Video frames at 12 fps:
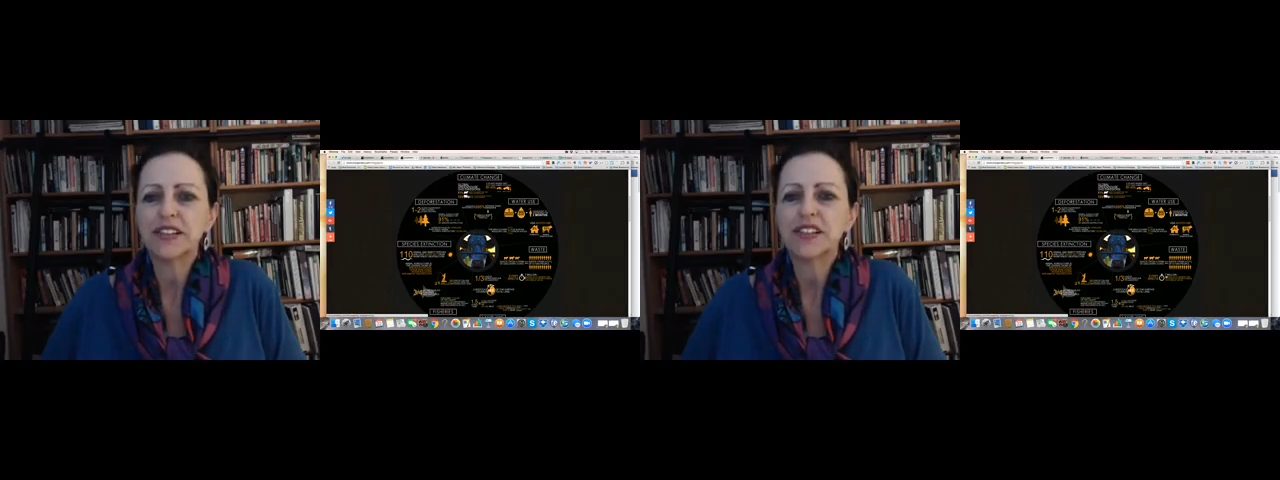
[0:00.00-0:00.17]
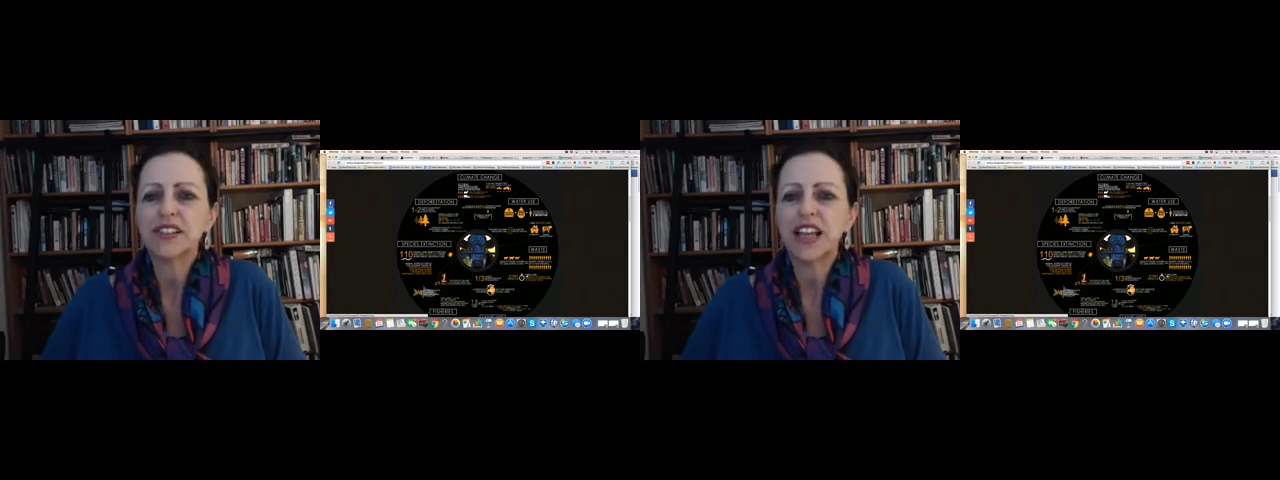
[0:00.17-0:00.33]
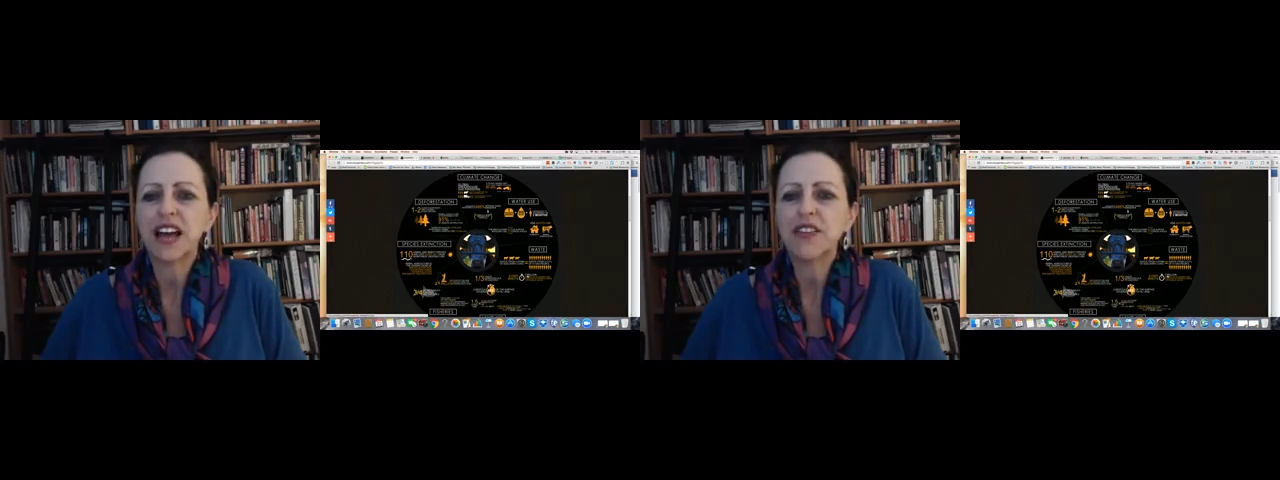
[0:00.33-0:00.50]

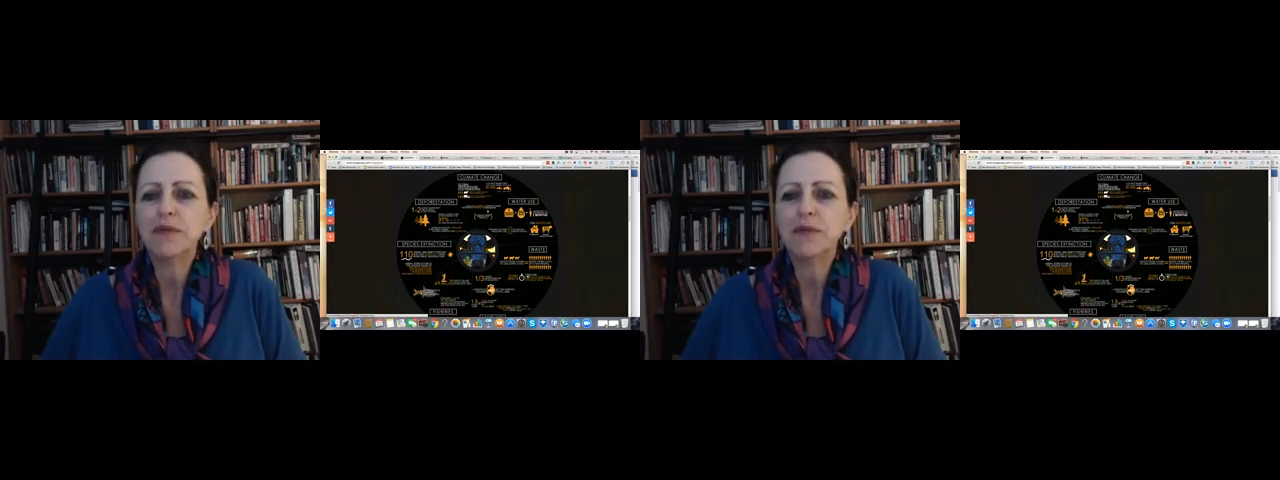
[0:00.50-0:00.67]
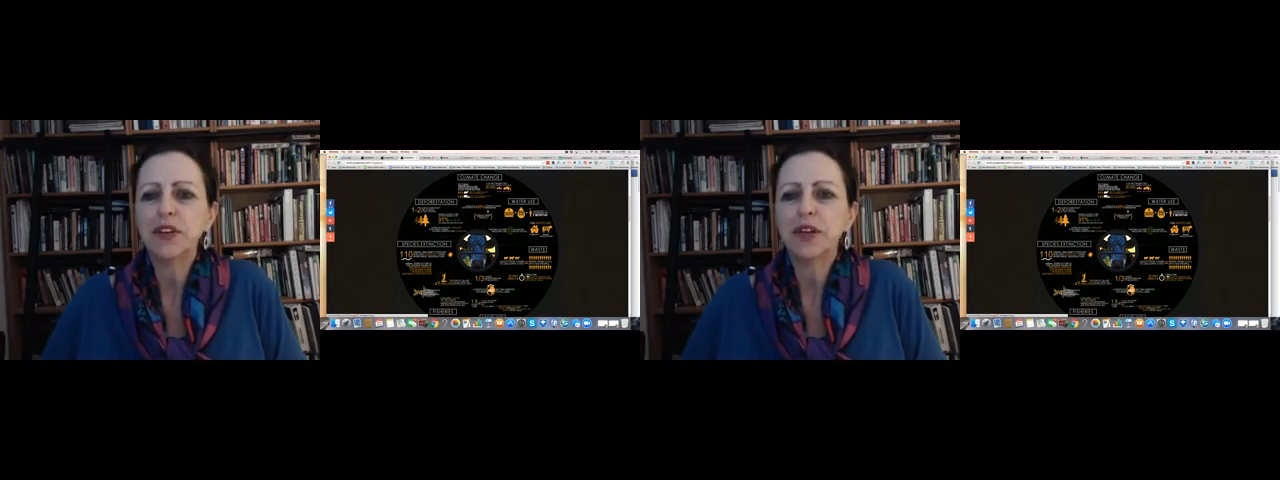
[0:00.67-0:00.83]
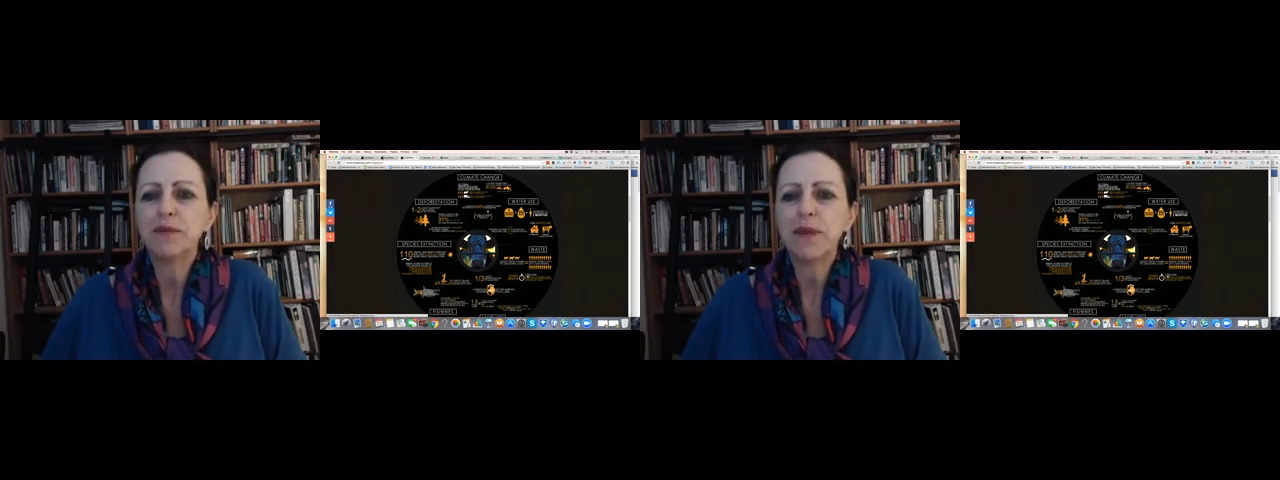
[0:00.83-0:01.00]
7
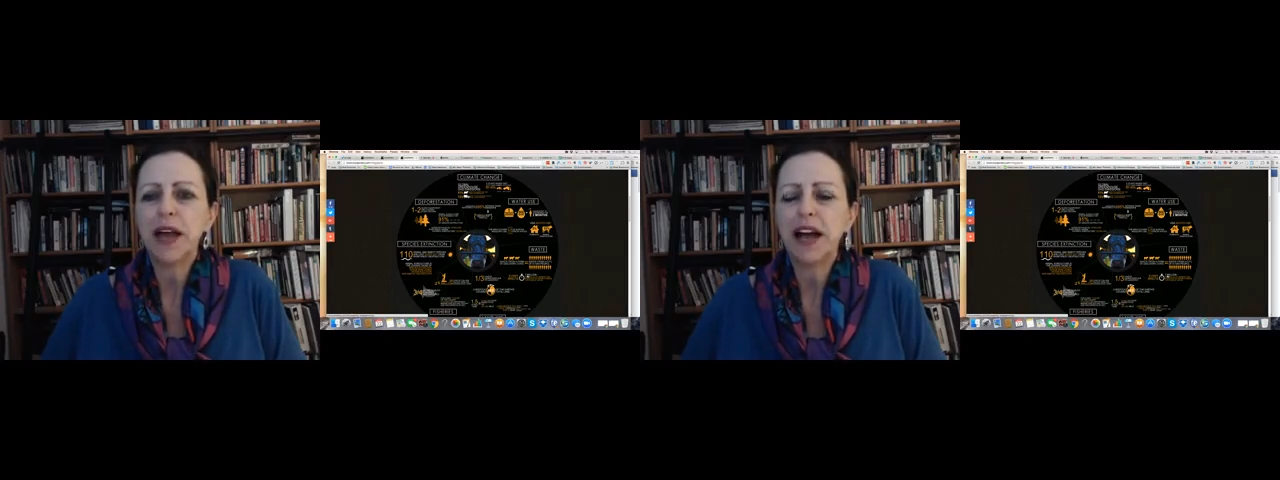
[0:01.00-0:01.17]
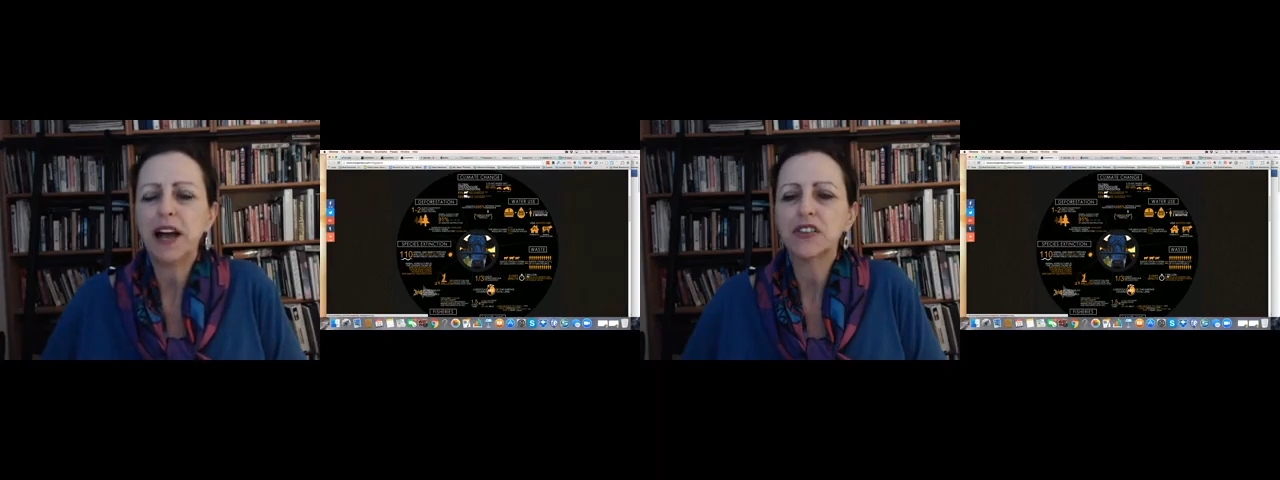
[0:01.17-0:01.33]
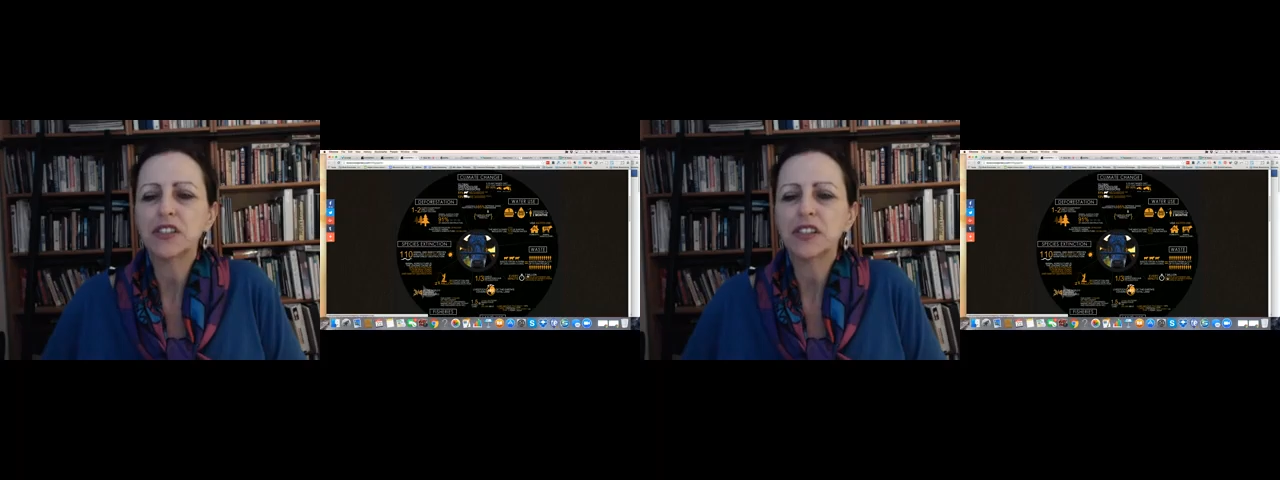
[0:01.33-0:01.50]
million
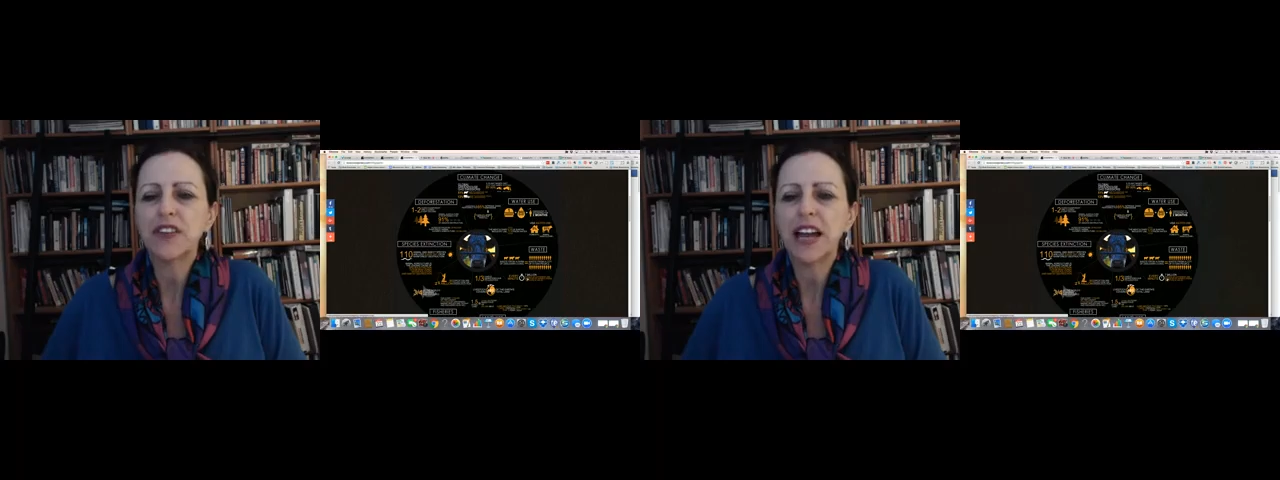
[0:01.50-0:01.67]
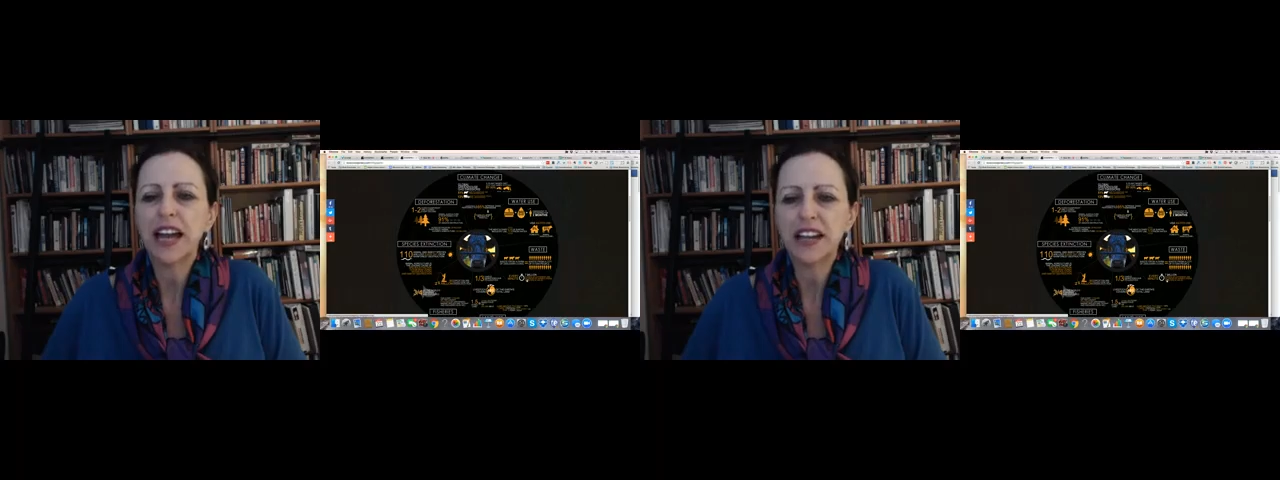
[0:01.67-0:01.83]
pounds of